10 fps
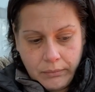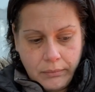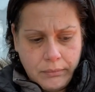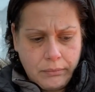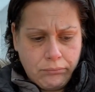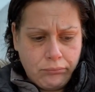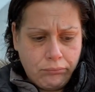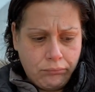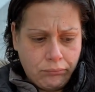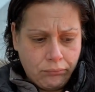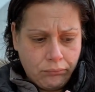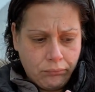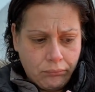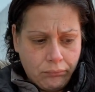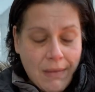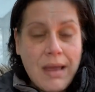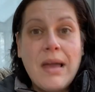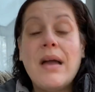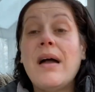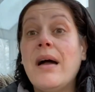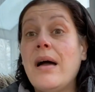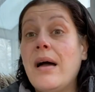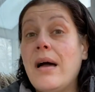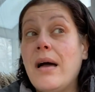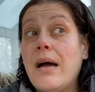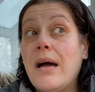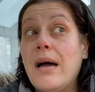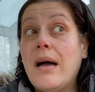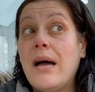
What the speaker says: Nobody speaks.